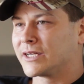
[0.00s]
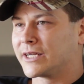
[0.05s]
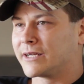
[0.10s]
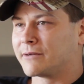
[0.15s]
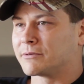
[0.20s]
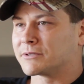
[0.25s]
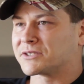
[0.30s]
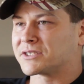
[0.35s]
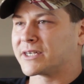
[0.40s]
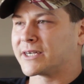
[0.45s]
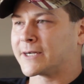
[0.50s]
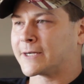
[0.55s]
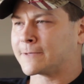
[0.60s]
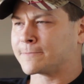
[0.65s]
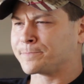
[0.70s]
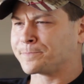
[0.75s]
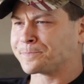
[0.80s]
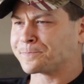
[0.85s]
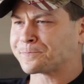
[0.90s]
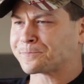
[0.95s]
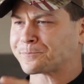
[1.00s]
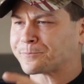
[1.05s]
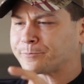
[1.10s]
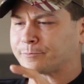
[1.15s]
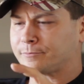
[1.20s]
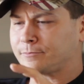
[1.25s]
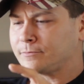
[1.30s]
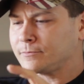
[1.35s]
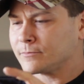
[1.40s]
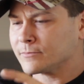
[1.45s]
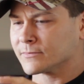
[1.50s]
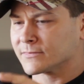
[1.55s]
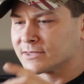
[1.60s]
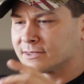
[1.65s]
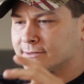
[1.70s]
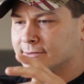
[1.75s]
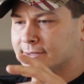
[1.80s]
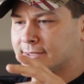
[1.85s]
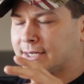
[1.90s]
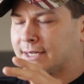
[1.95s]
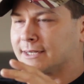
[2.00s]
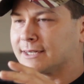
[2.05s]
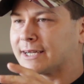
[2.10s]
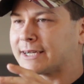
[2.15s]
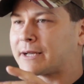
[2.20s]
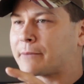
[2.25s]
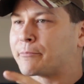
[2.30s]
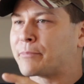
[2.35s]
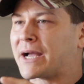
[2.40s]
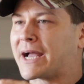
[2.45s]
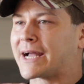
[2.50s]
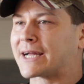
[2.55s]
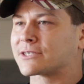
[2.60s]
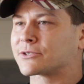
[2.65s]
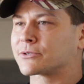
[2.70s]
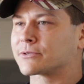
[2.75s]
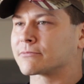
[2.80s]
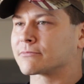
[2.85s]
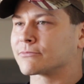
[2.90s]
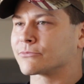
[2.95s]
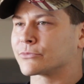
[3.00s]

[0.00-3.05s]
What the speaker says: It was kind of like a patch